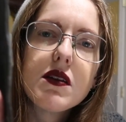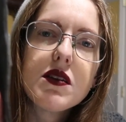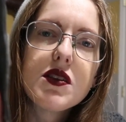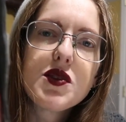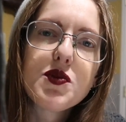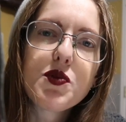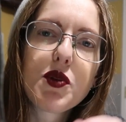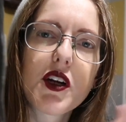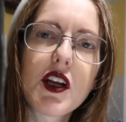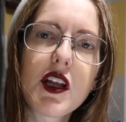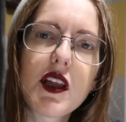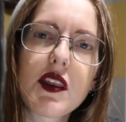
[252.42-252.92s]

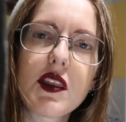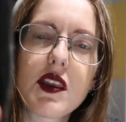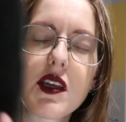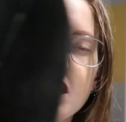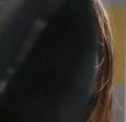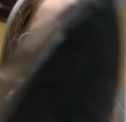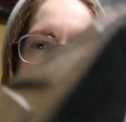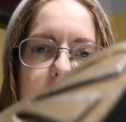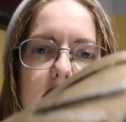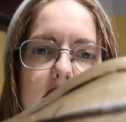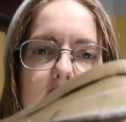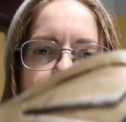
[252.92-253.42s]
It's pretty
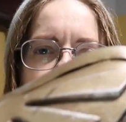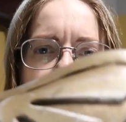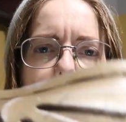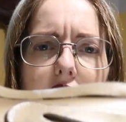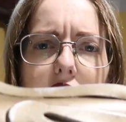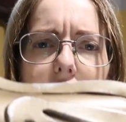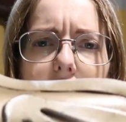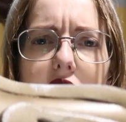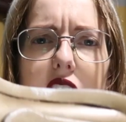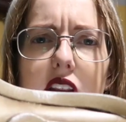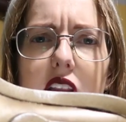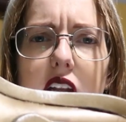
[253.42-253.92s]
thin
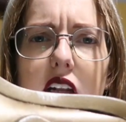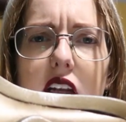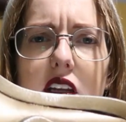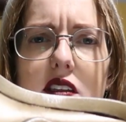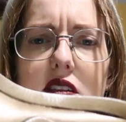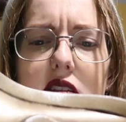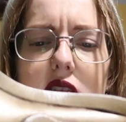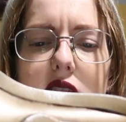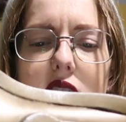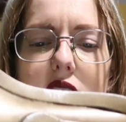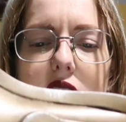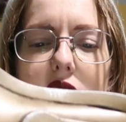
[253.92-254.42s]
stuff, and then
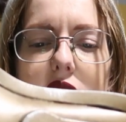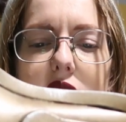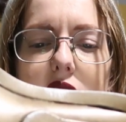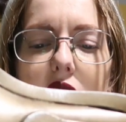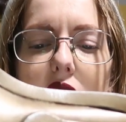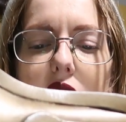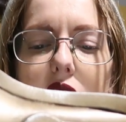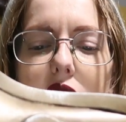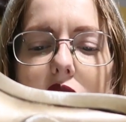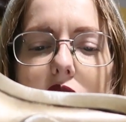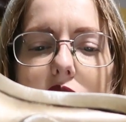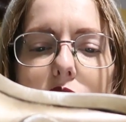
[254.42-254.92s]
it's
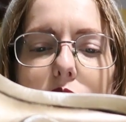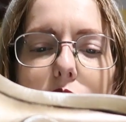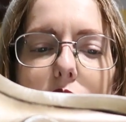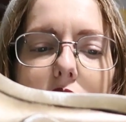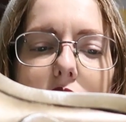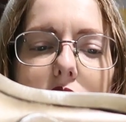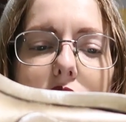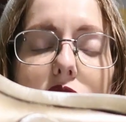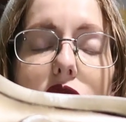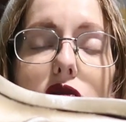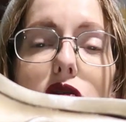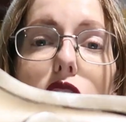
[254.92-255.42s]
detailed
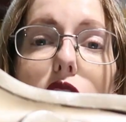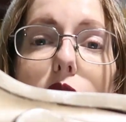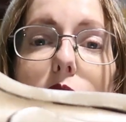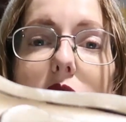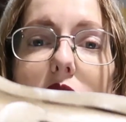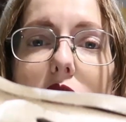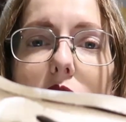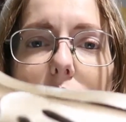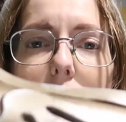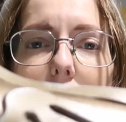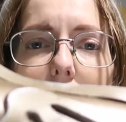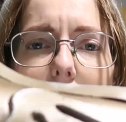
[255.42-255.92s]
with
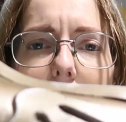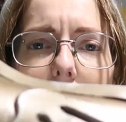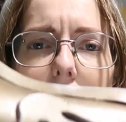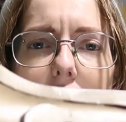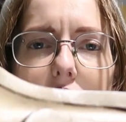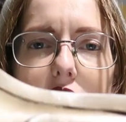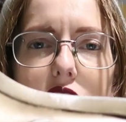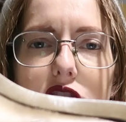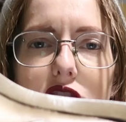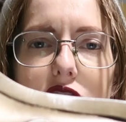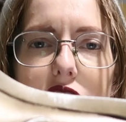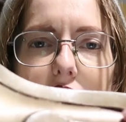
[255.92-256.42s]
4mm
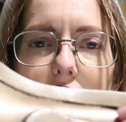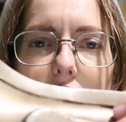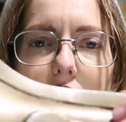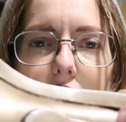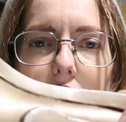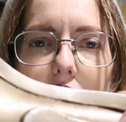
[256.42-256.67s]
actually,